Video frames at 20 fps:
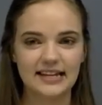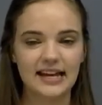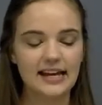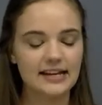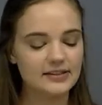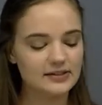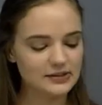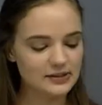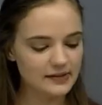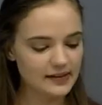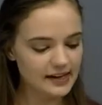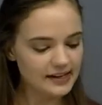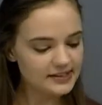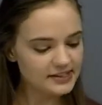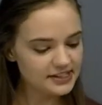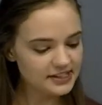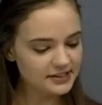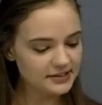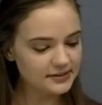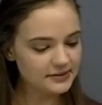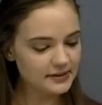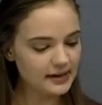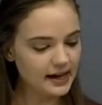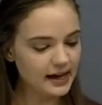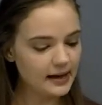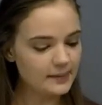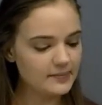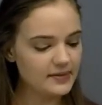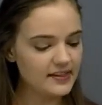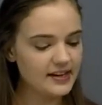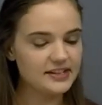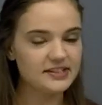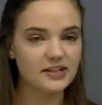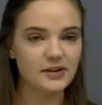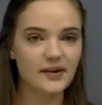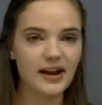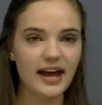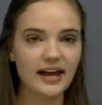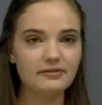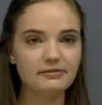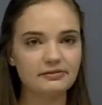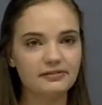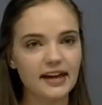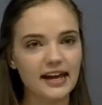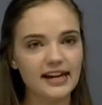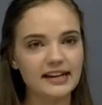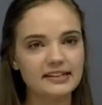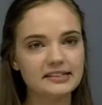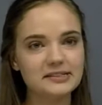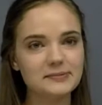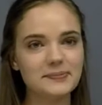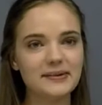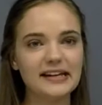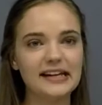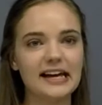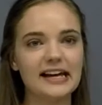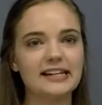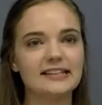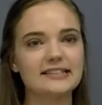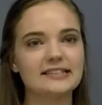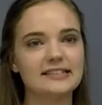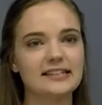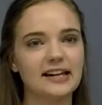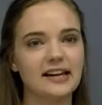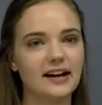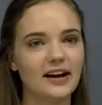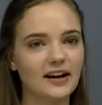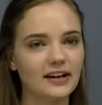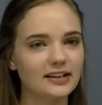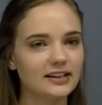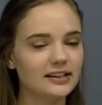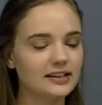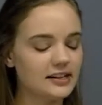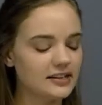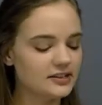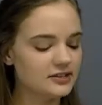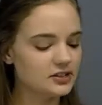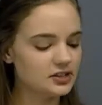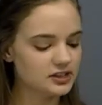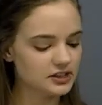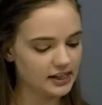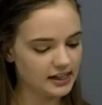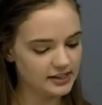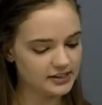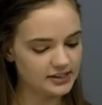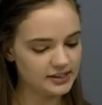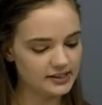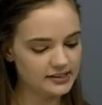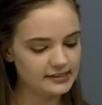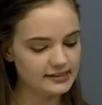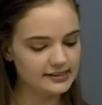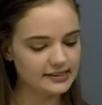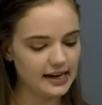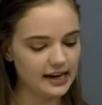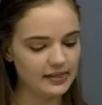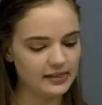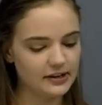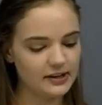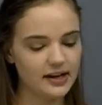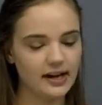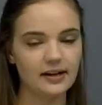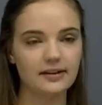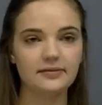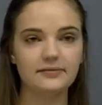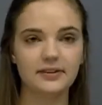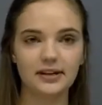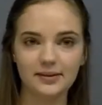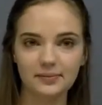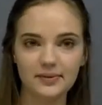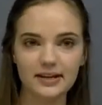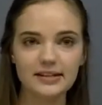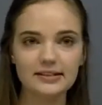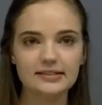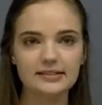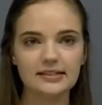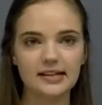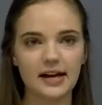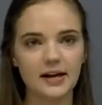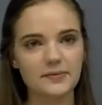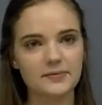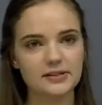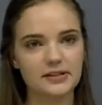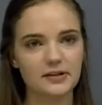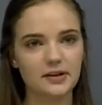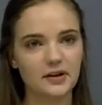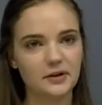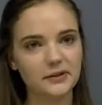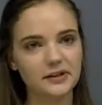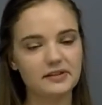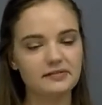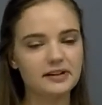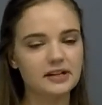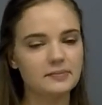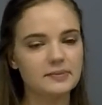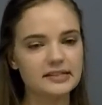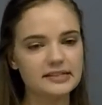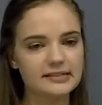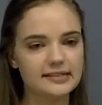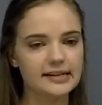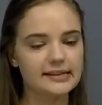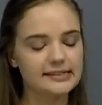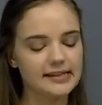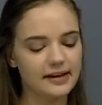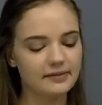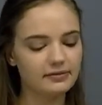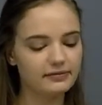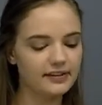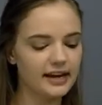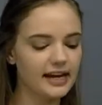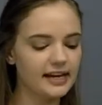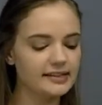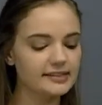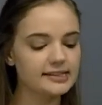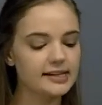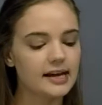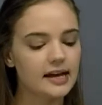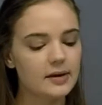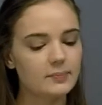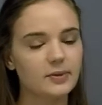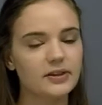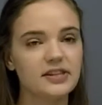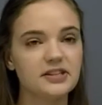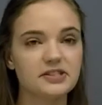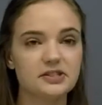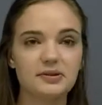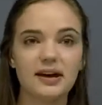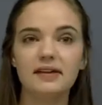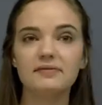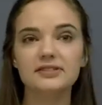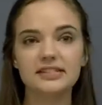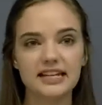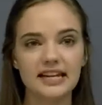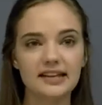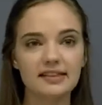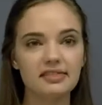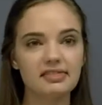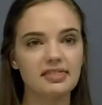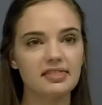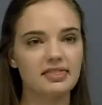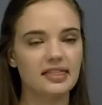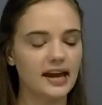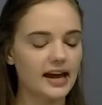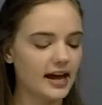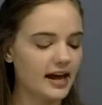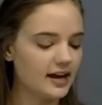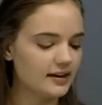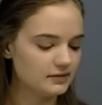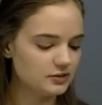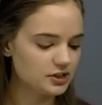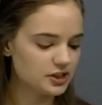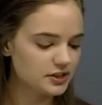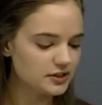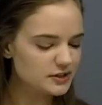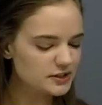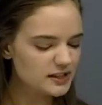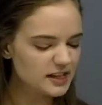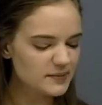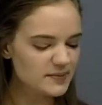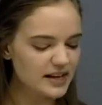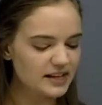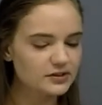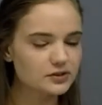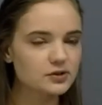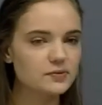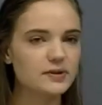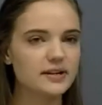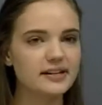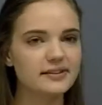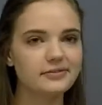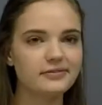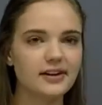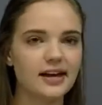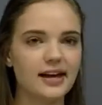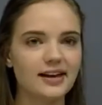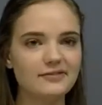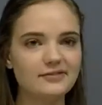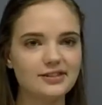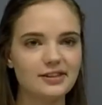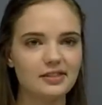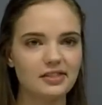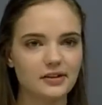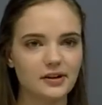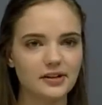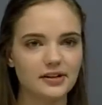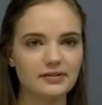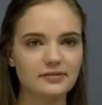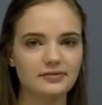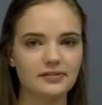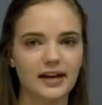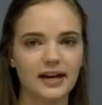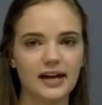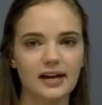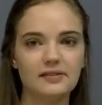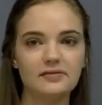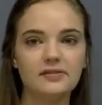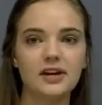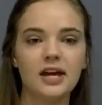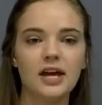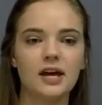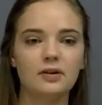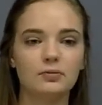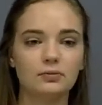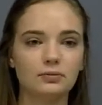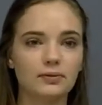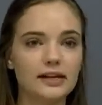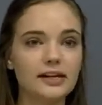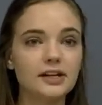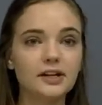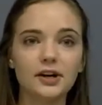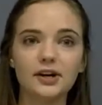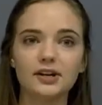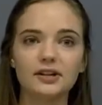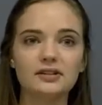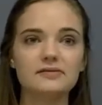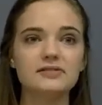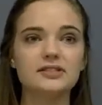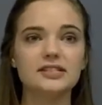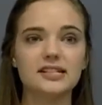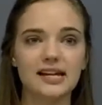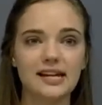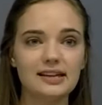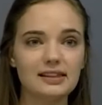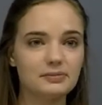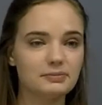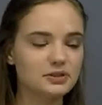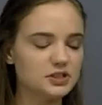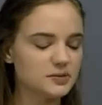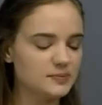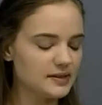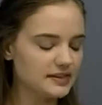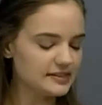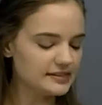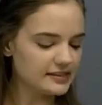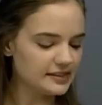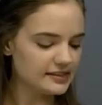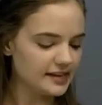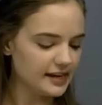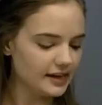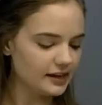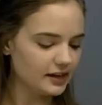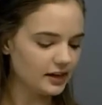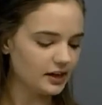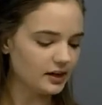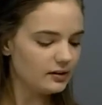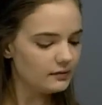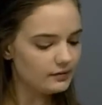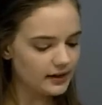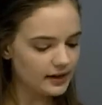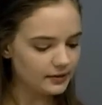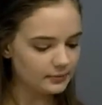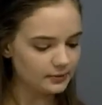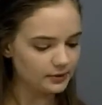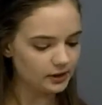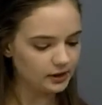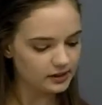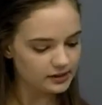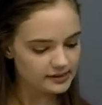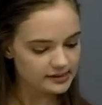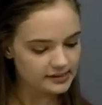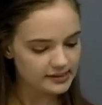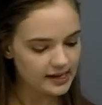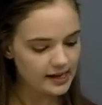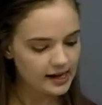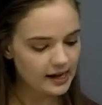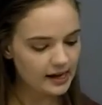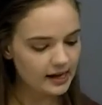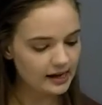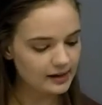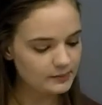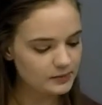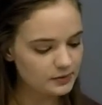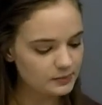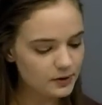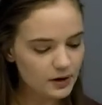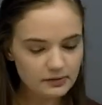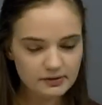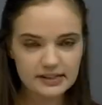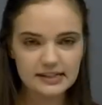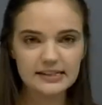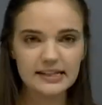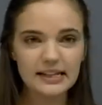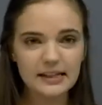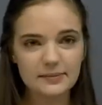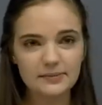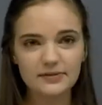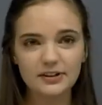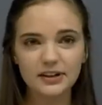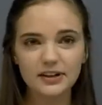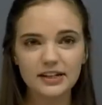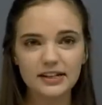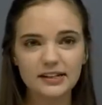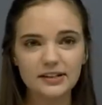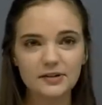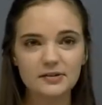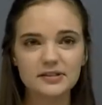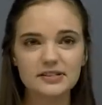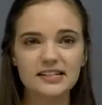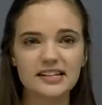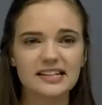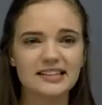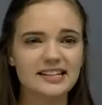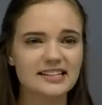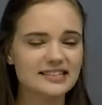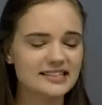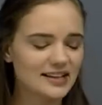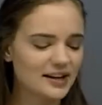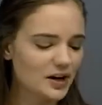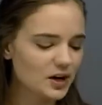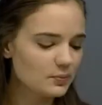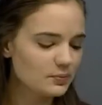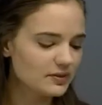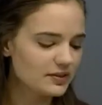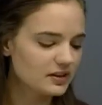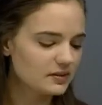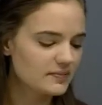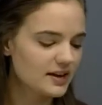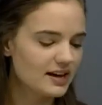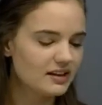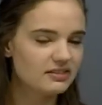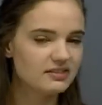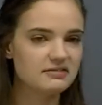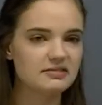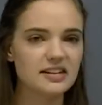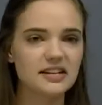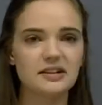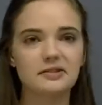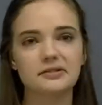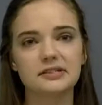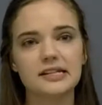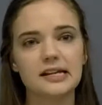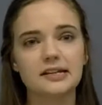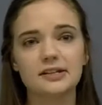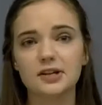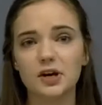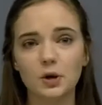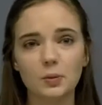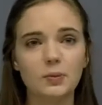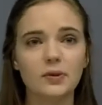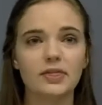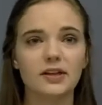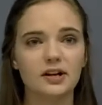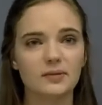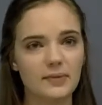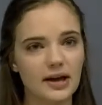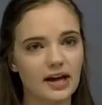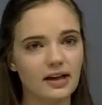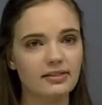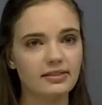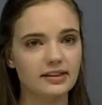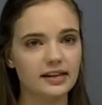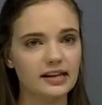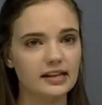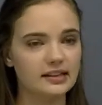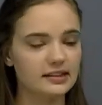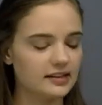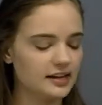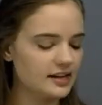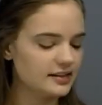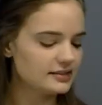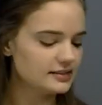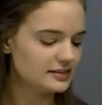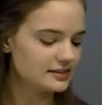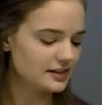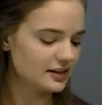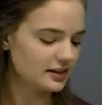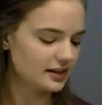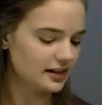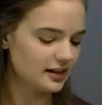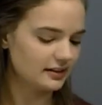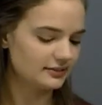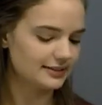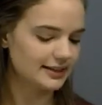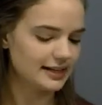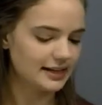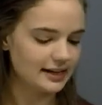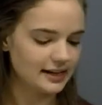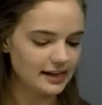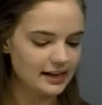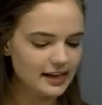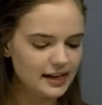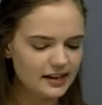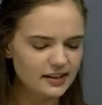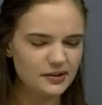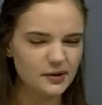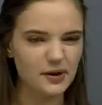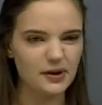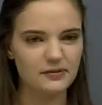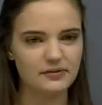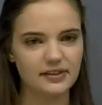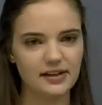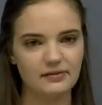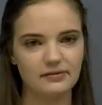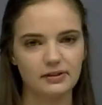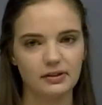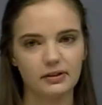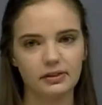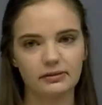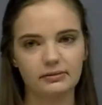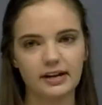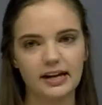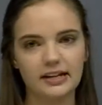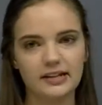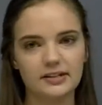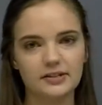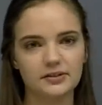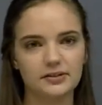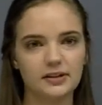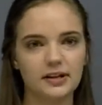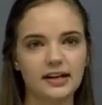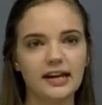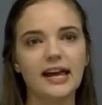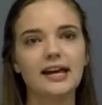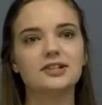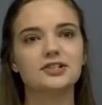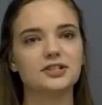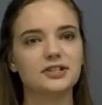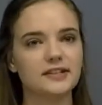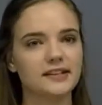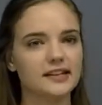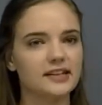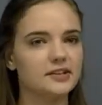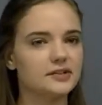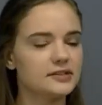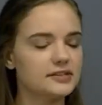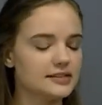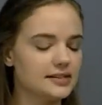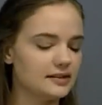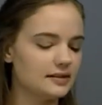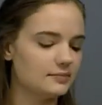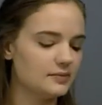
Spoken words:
So they do. They don't have fangs because they are constrictors and they're not venomous. So only venomous snakes have fangs, but they do have teeth. They have generally about 25 to 35 recurved teeth, which means that they curve inwards. You won't see them very closely unless they open their mouth, and they don't tend to open their mouth unless they're getting ready to eat or if they feel threatened, or occasionally you'll see them